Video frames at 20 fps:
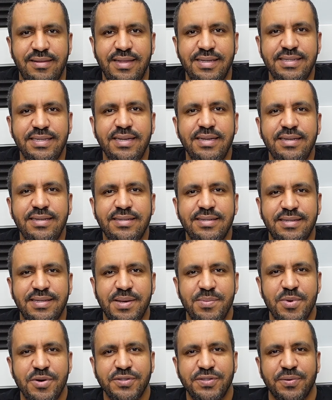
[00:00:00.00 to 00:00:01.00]
This is the
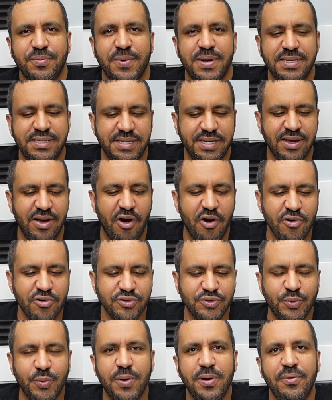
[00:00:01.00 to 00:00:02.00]
Moza Racing
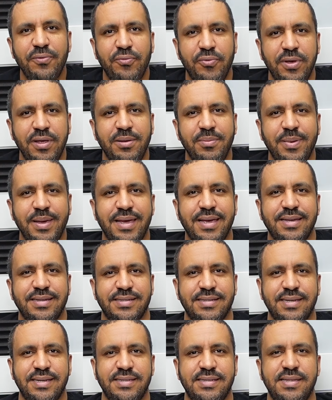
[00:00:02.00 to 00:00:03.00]
R12
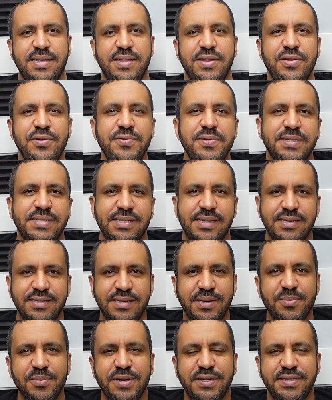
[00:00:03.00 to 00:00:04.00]
wheelbase. It's the newest
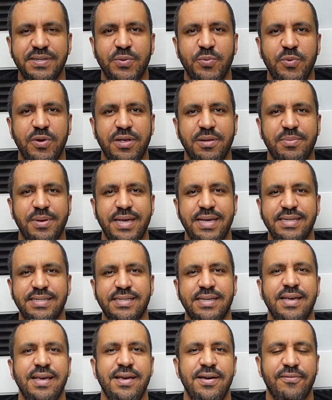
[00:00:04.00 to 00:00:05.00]
sim racing
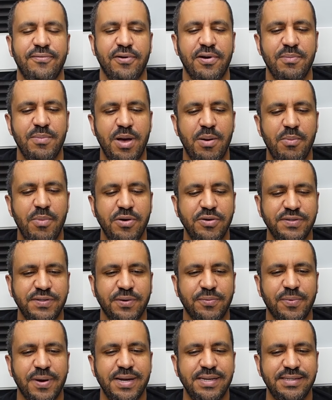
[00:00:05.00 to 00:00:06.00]
wheelbase from
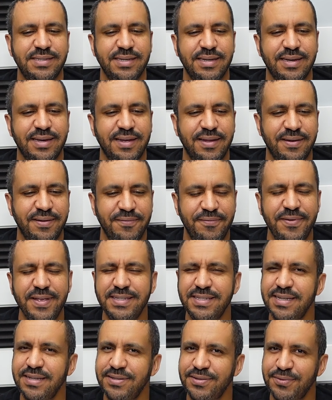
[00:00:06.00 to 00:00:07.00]
Moza Racing, and it
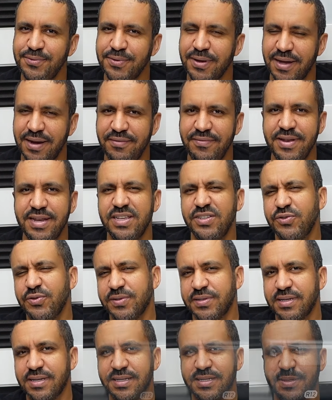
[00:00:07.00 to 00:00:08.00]
fits into kind of an interesting